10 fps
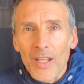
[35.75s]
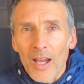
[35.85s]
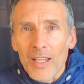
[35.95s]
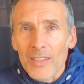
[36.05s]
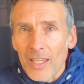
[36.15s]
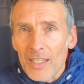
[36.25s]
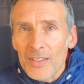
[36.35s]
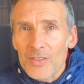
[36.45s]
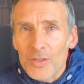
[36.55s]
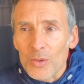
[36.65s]
I
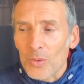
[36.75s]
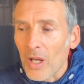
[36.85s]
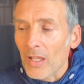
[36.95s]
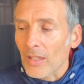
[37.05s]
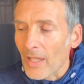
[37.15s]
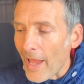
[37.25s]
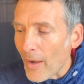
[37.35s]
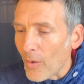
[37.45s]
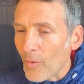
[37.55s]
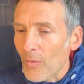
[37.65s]
like to
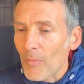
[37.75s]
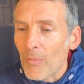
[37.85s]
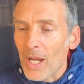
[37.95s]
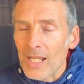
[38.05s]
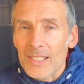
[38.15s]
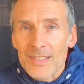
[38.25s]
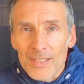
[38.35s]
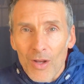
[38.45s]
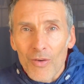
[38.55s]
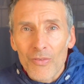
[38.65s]
allow
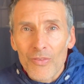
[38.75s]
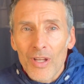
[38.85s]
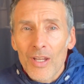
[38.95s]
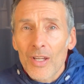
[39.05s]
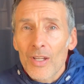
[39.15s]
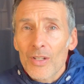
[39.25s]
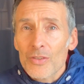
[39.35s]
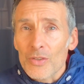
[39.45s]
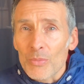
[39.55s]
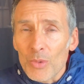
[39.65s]
myself
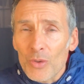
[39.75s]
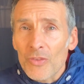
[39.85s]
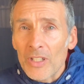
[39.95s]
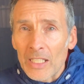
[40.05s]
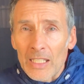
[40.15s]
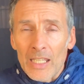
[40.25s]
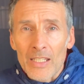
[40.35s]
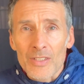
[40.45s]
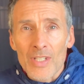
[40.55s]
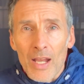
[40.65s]
to move and
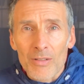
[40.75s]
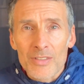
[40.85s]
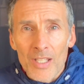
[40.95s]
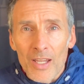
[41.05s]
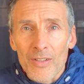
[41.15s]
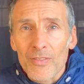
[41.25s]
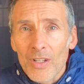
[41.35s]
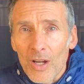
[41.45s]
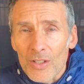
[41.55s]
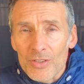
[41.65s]
engage outside of
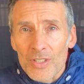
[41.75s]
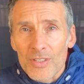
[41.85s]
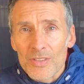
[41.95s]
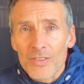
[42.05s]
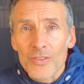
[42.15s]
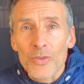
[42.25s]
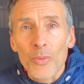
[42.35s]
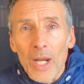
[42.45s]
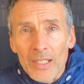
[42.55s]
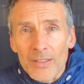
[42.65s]
conscious,
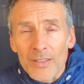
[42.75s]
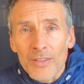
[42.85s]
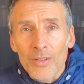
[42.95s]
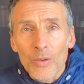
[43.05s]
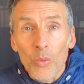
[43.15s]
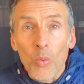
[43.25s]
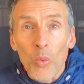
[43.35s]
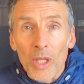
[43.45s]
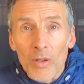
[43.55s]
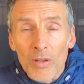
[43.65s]
directed
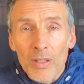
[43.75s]
will.